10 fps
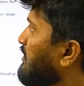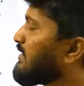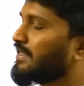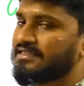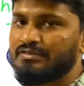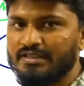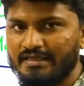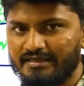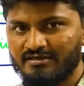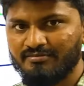That is also
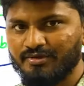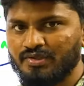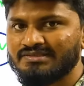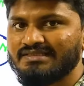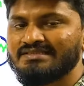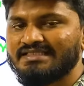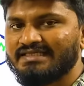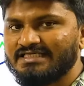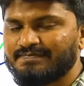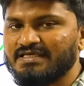correct, because since it
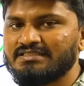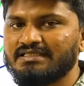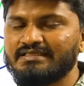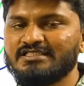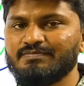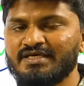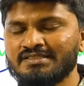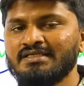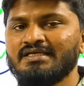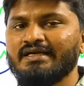has plastic in its base,
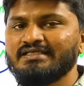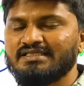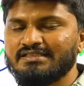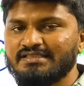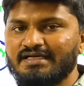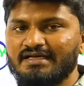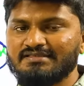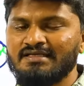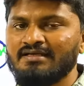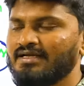it is considered
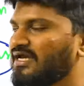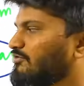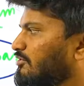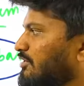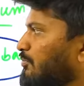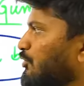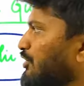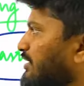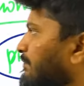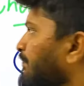as an environmental
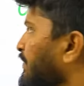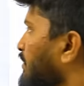pollutant.